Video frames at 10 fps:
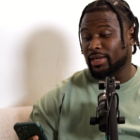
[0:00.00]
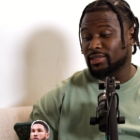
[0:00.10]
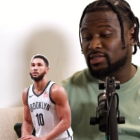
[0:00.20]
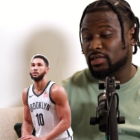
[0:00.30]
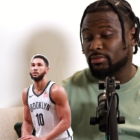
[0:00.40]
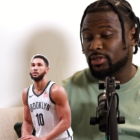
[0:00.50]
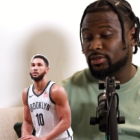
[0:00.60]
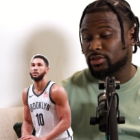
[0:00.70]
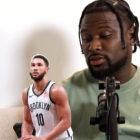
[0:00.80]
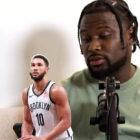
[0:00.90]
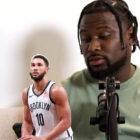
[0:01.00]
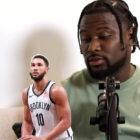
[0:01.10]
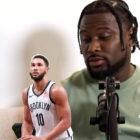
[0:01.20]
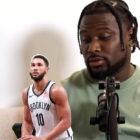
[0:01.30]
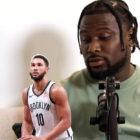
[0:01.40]
Ben Simmons.
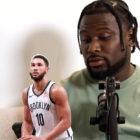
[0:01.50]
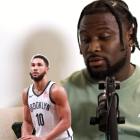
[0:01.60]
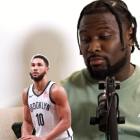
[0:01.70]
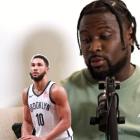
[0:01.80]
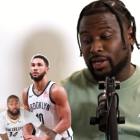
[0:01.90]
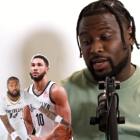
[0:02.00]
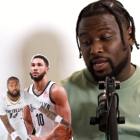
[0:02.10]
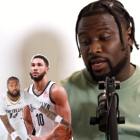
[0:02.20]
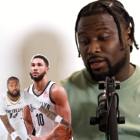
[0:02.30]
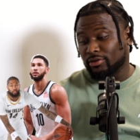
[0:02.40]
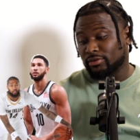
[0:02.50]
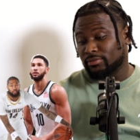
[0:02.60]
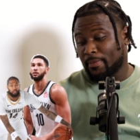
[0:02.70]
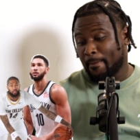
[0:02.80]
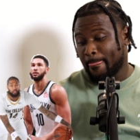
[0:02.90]
Yeah. Brandon
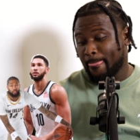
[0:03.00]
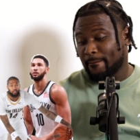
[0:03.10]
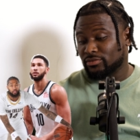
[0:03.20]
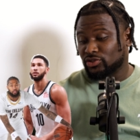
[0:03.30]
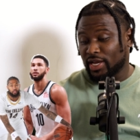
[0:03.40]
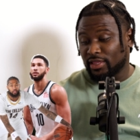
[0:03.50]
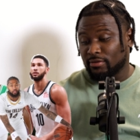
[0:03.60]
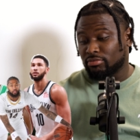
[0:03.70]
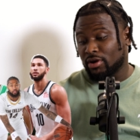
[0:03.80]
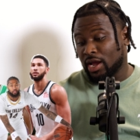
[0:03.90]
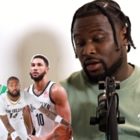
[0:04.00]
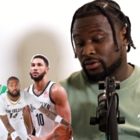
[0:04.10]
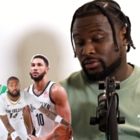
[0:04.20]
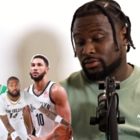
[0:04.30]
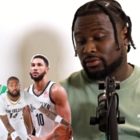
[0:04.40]
Ingram. Yeah. Jaylen
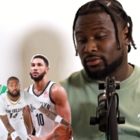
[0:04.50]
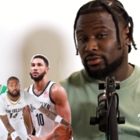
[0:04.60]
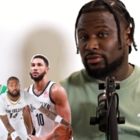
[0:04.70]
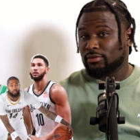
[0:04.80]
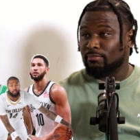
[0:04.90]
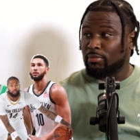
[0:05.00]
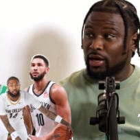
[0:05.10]
Brown. That's that. Class.